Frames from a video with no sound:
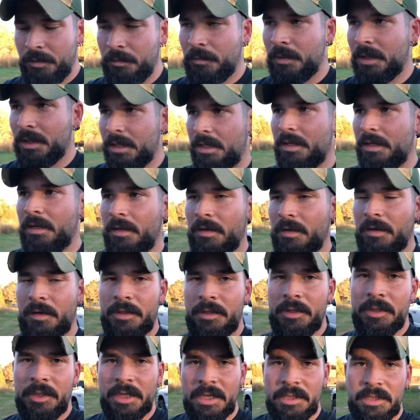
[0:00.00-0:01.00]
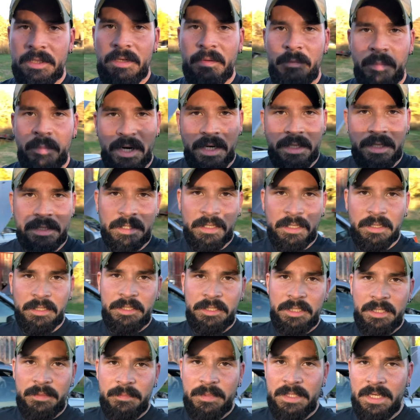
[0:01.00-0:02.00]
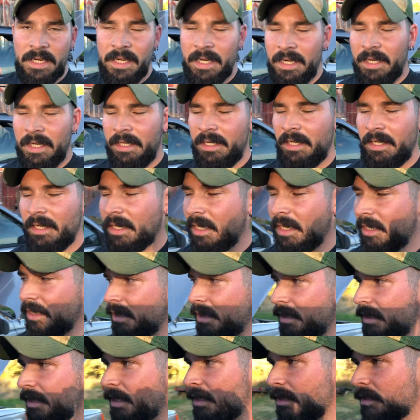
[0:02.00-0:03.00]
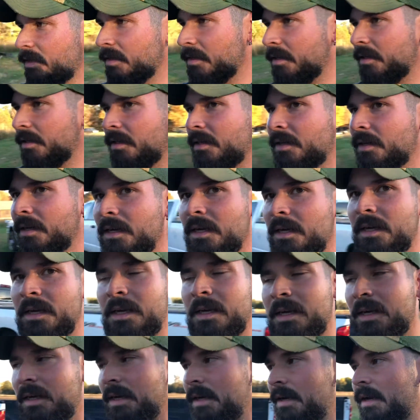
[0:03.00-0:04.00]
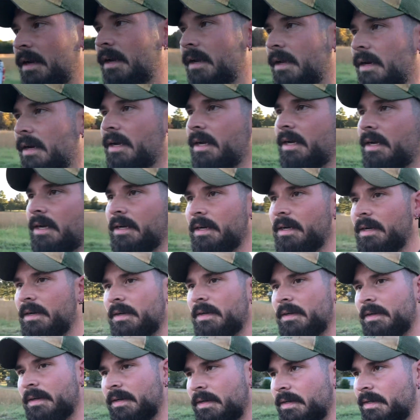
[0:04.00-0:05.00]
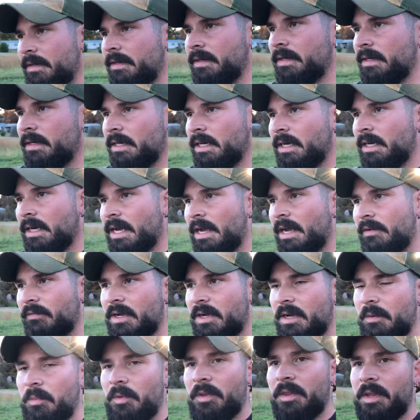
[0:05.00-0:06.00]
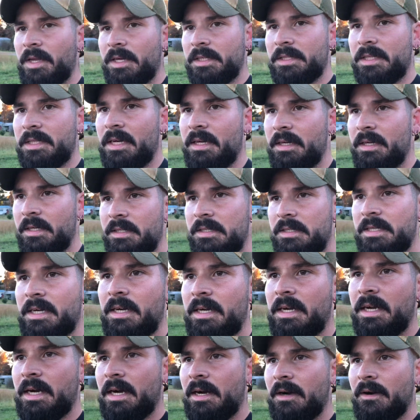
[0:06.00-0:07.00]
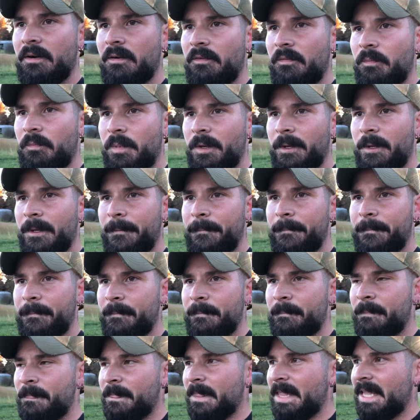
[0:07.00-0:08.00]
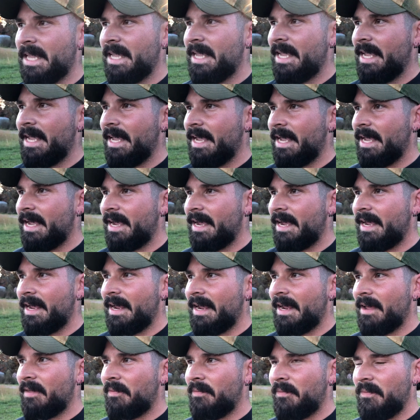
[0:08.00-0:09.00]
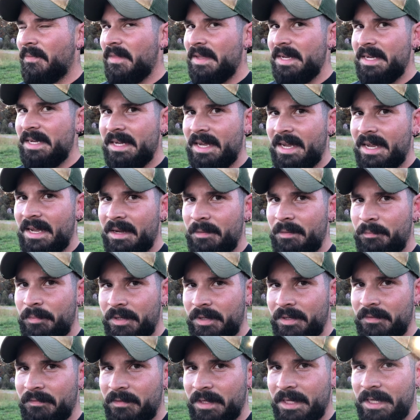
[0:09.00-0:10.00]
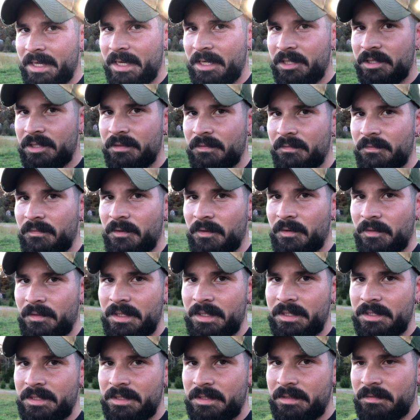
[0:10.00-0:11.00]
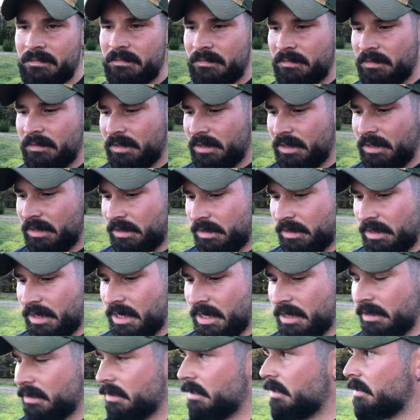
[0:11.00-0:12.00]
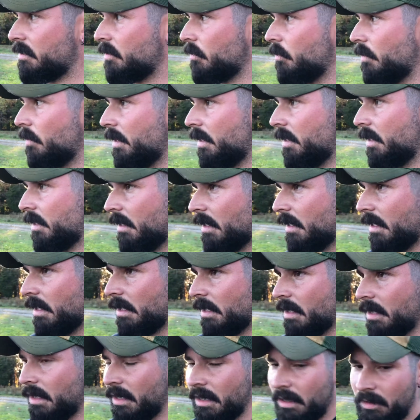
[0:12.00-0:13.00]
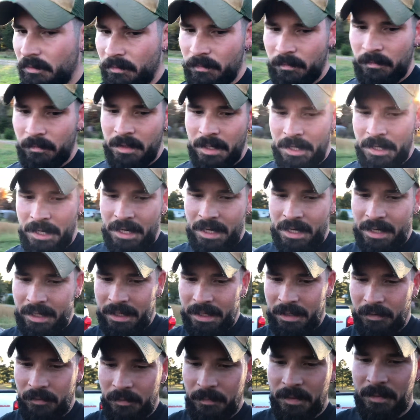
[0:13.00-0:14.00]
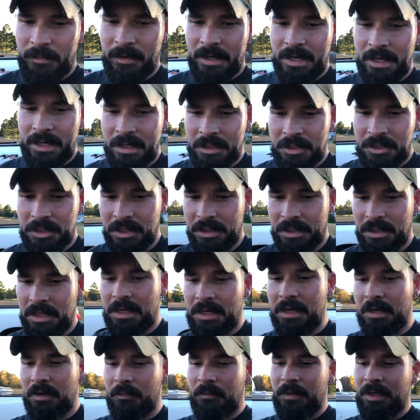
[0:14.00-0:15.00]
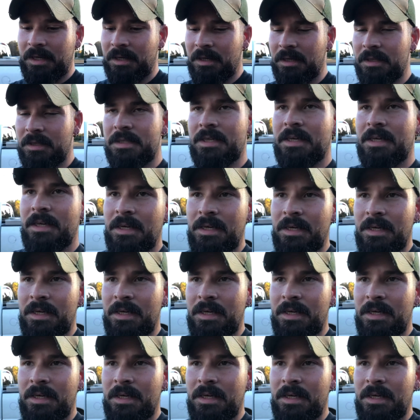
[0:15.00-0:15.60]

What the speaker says: But changing the brakes on the Jeep today, got to get that done. And I have a couple things I need to take care of, but I think I put in vacation for the end of this week. I can't remember. I gotta check that out because